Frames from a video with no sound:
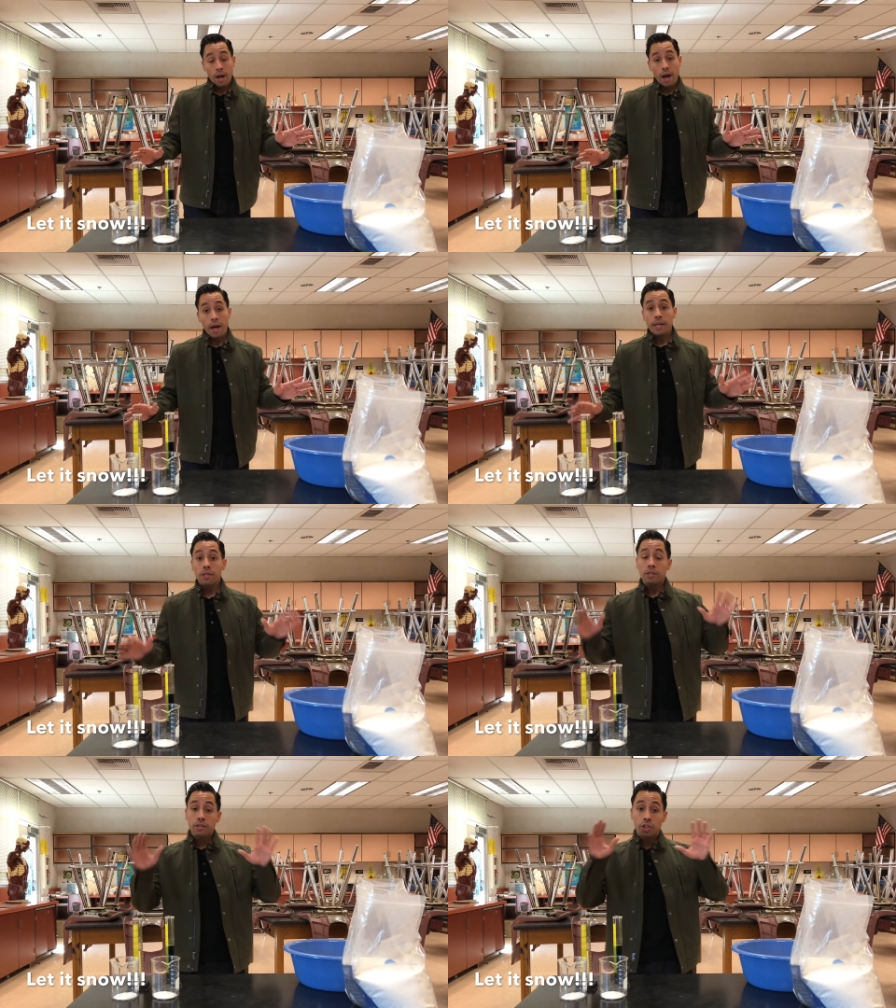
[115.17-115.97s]
Uh,
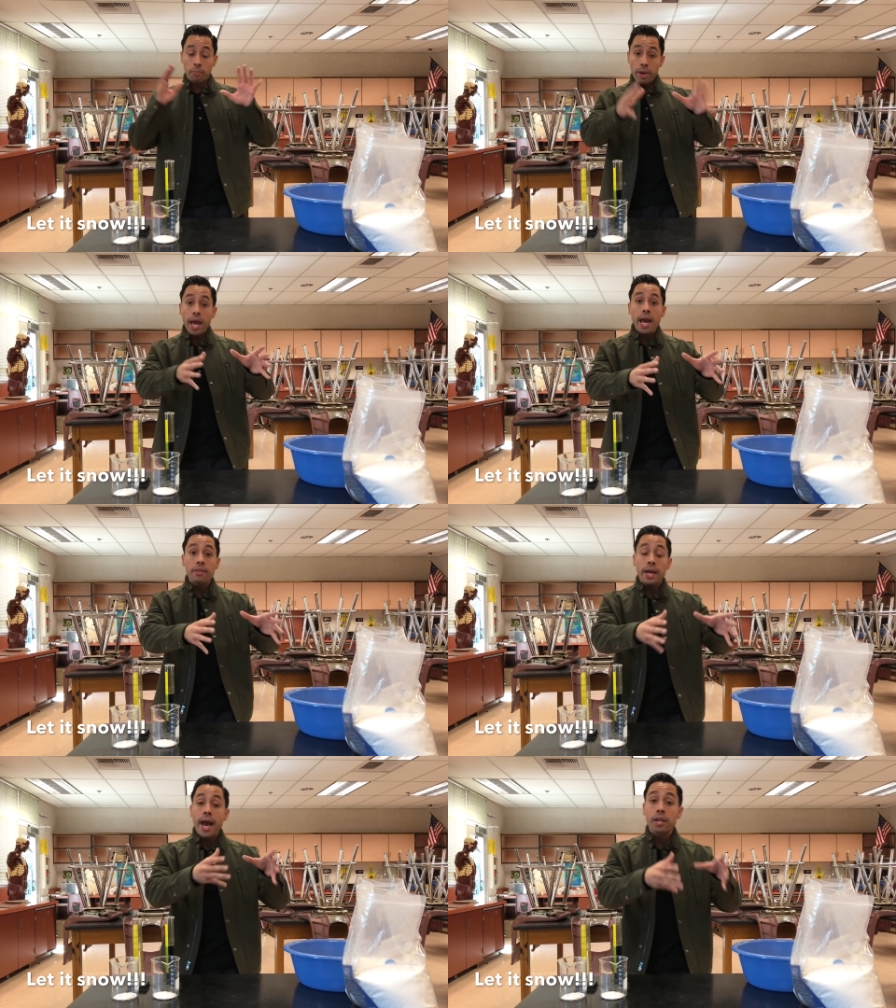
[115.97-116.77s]
in
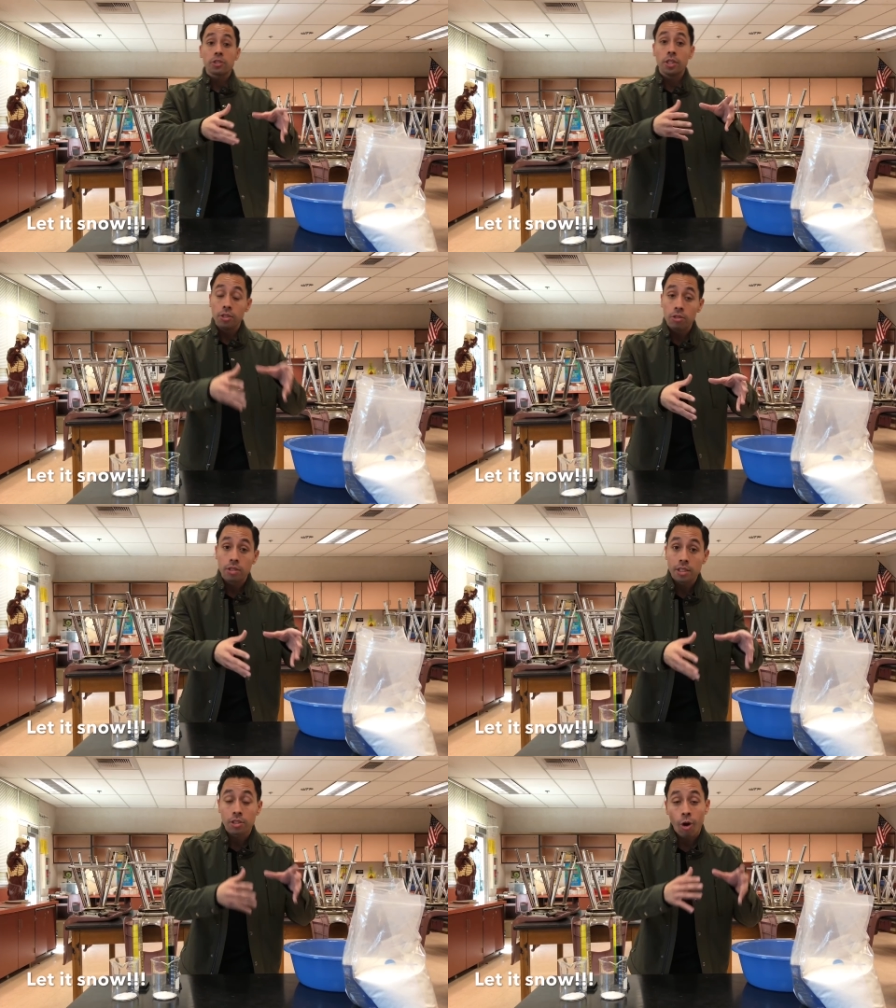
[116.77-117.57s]
Japan, they actually use
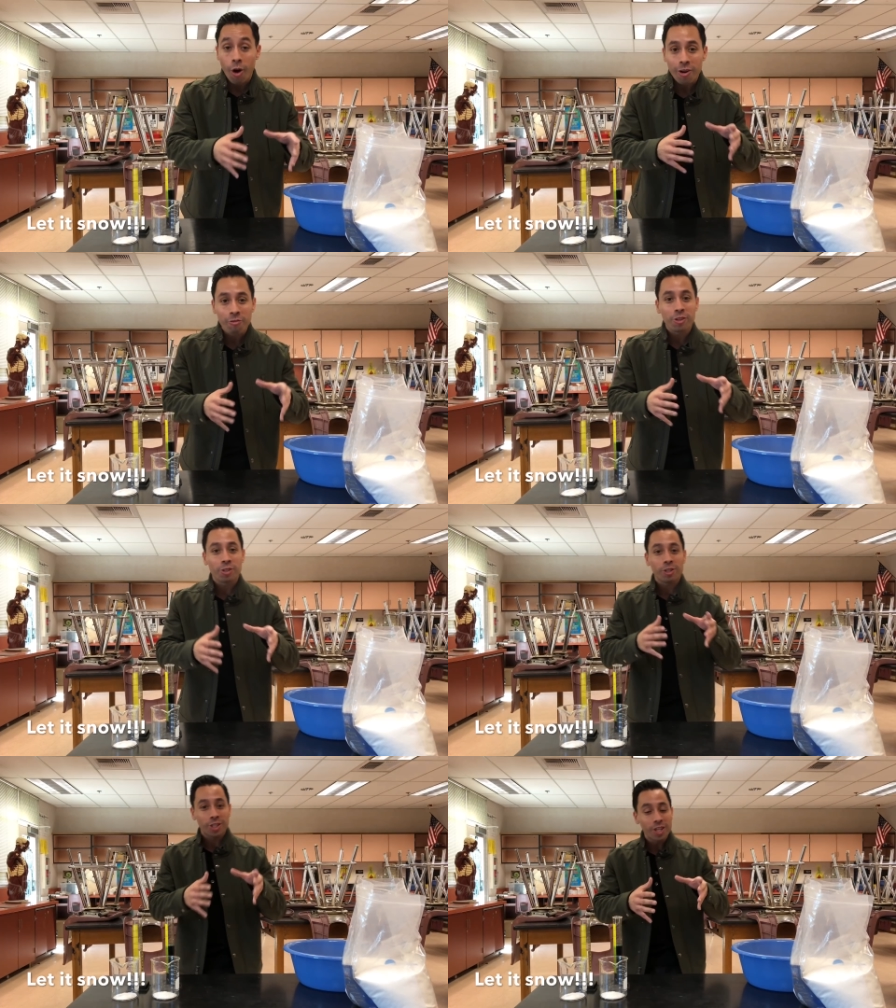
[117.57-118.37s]
this as
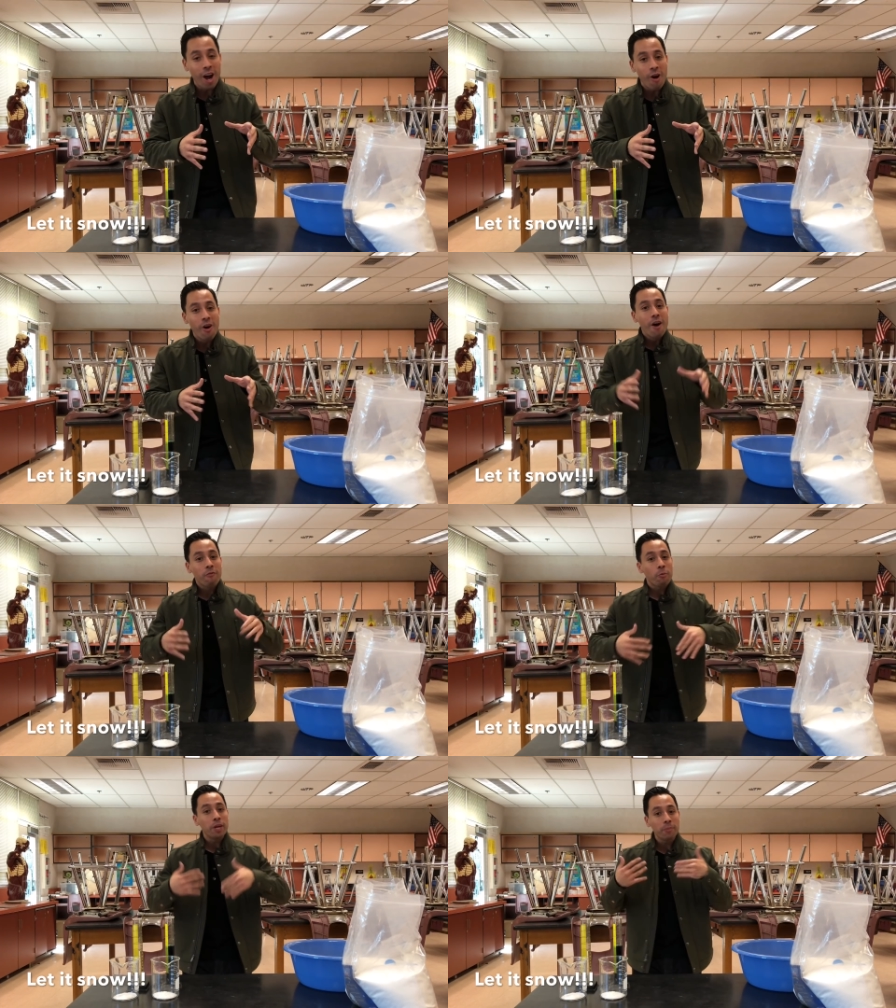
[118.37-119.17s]
artificial snow
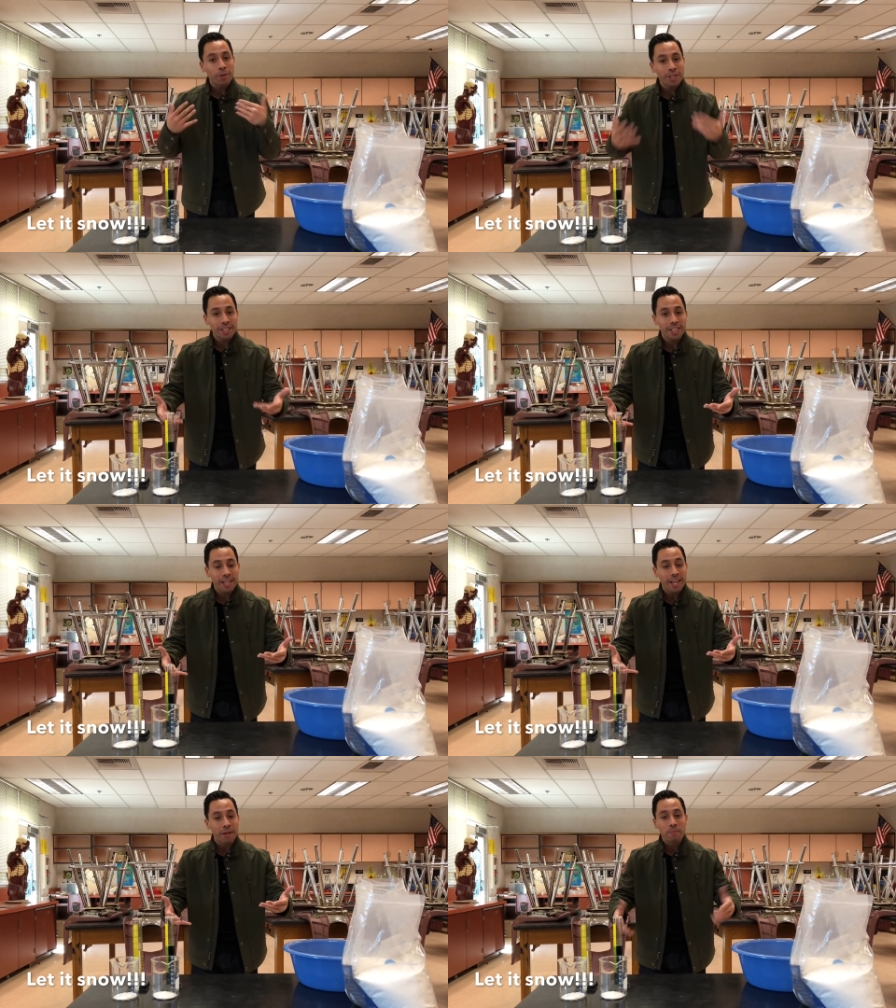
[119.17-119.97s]
for people to
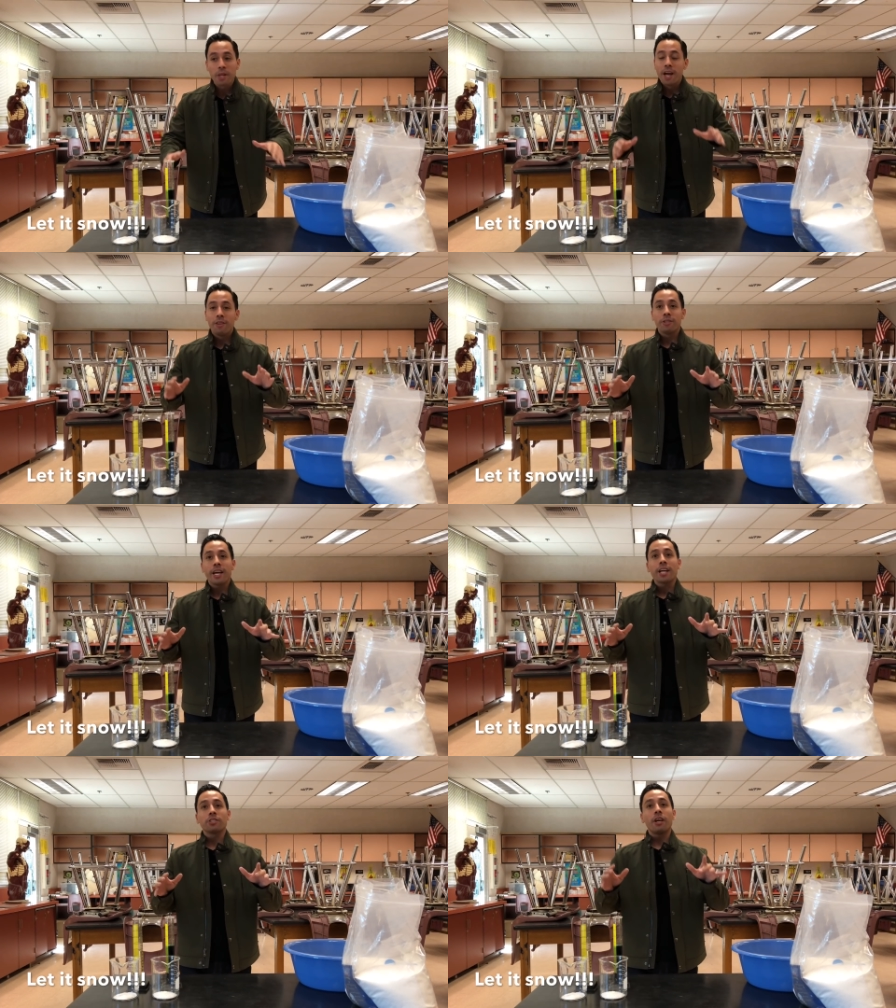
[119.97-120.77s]
ski. There's
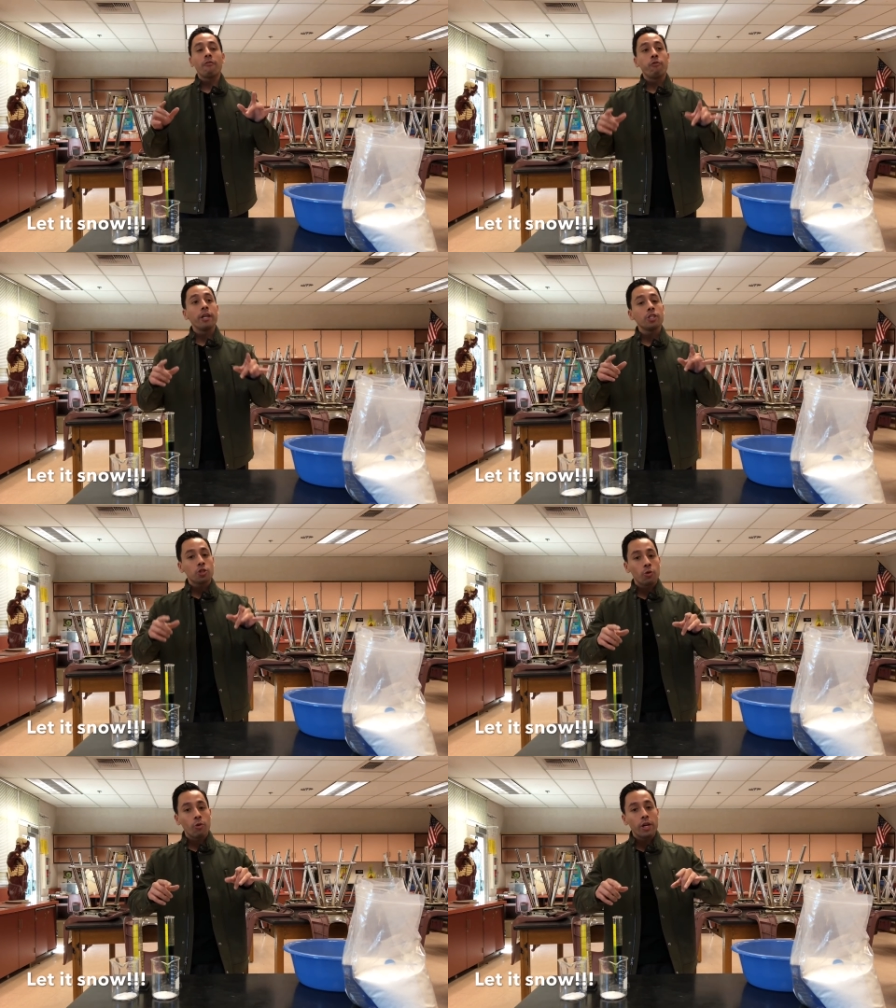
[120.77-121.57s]
actually a funny
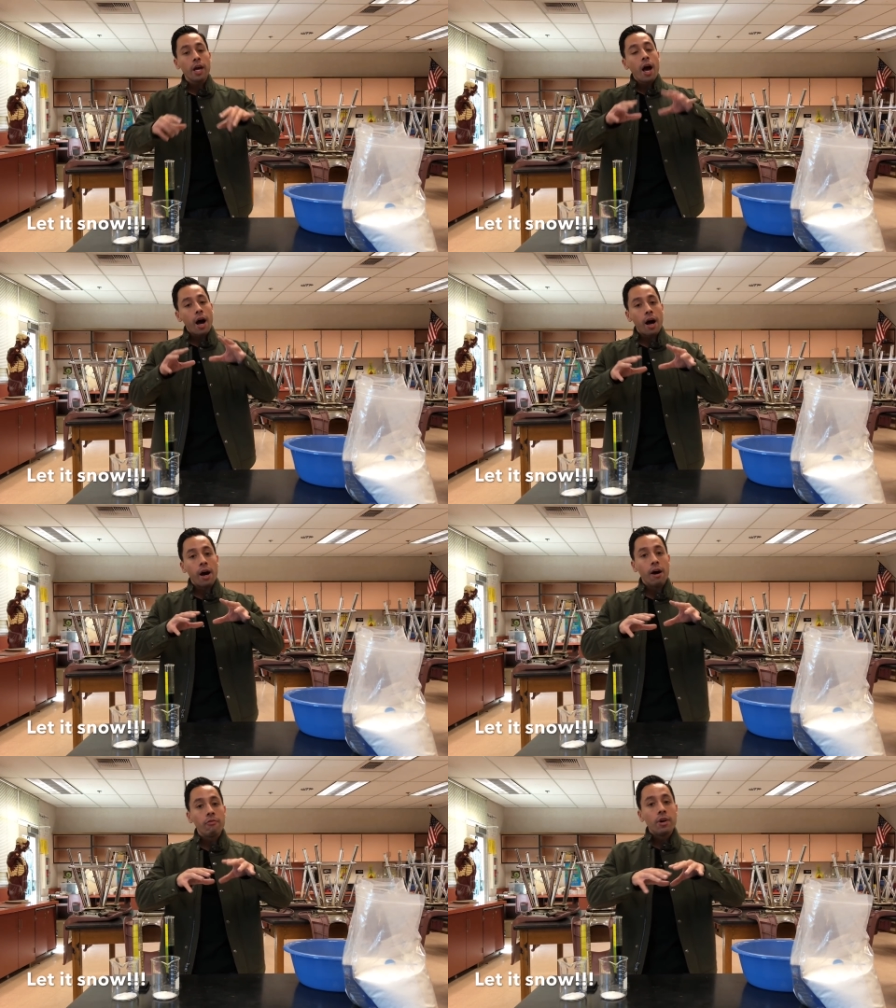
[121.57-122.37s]
story
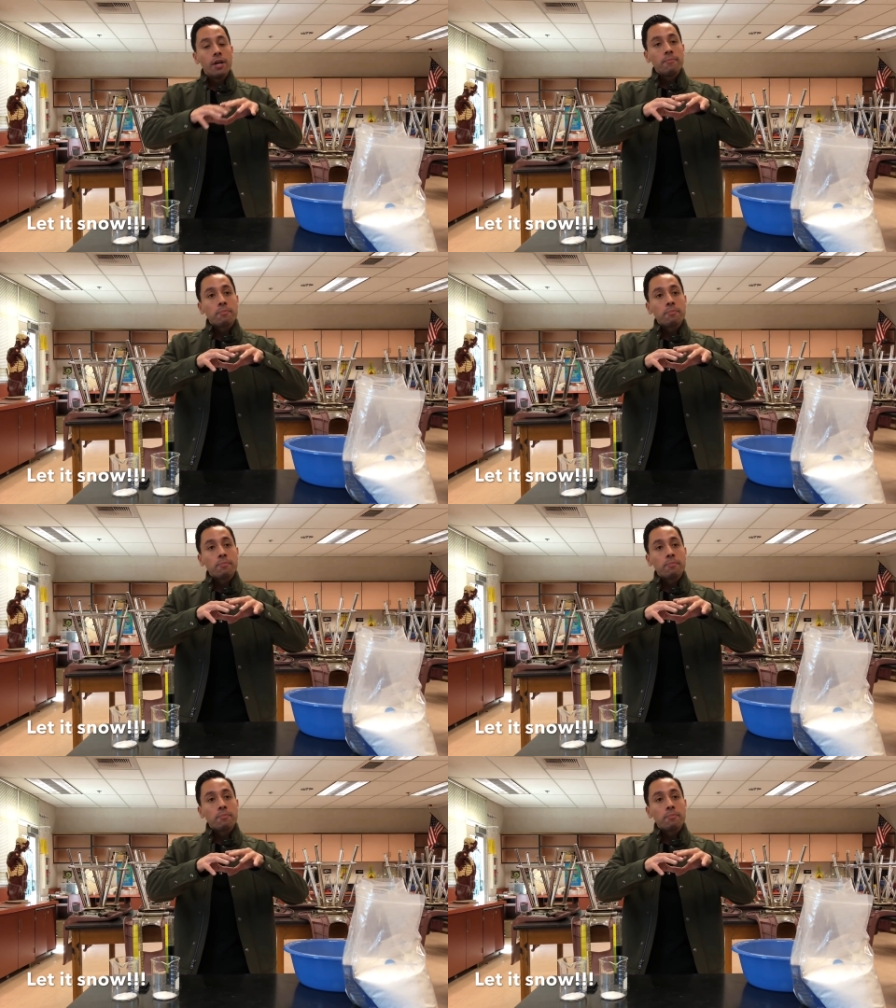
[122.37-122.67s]
of